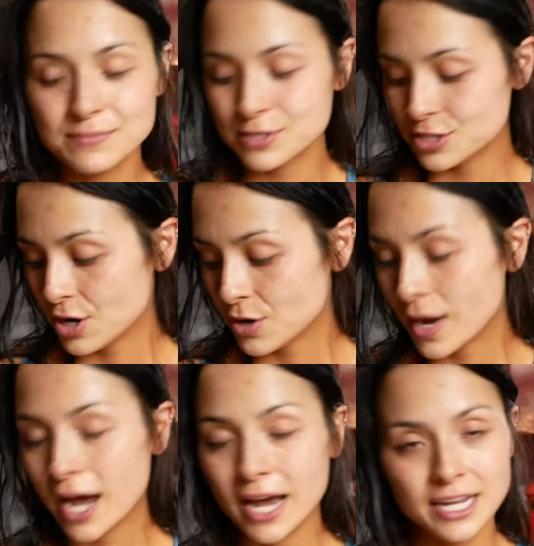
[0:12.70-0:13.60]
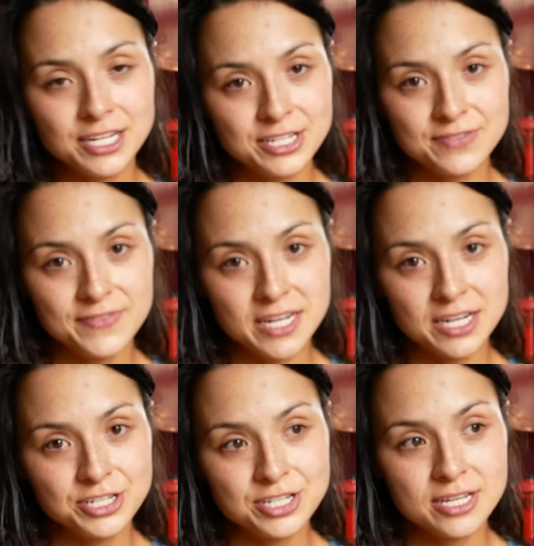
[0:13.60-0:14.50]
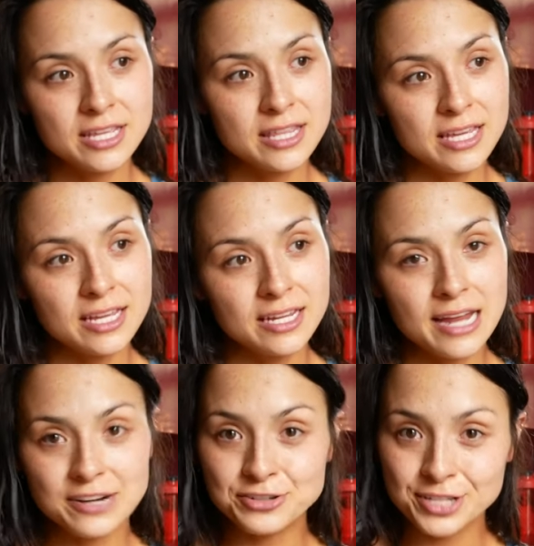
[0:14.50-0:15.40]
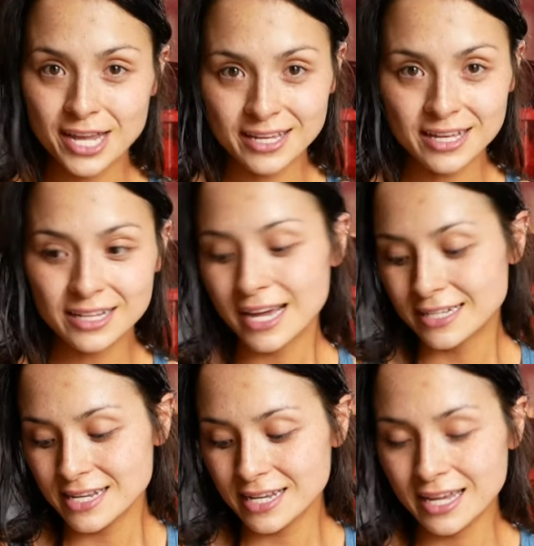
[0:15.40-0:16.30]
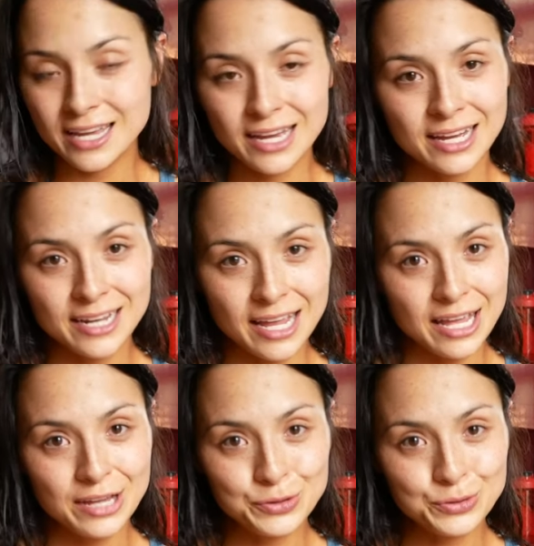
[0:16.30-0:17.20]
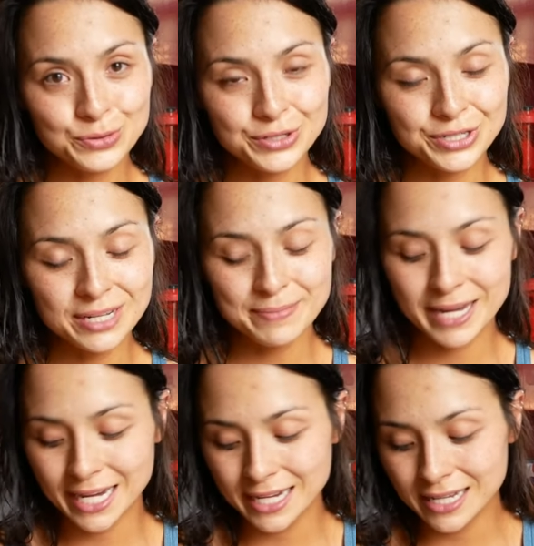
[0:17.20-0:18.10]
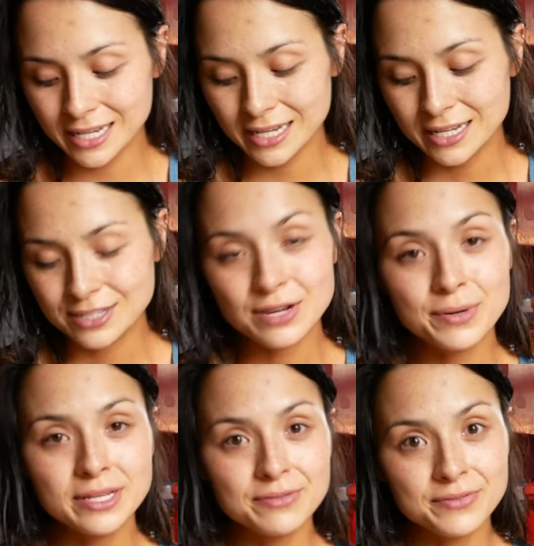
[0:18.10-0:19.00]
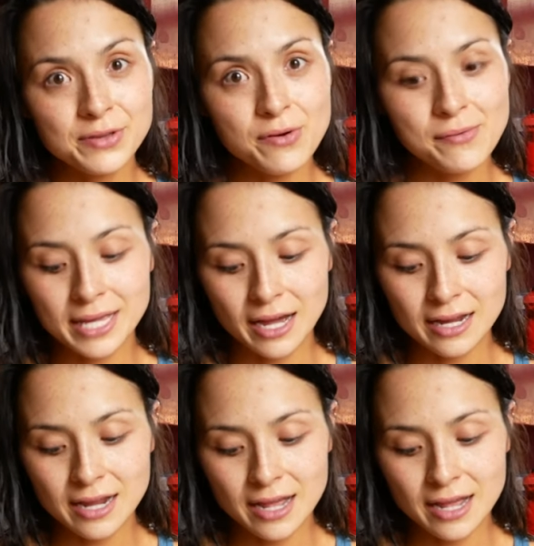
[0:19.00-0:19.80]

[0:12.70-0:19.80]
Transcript: So I just finished the Natural Yankee Classic and got a cool goodie bag. So I wanted to review what we got.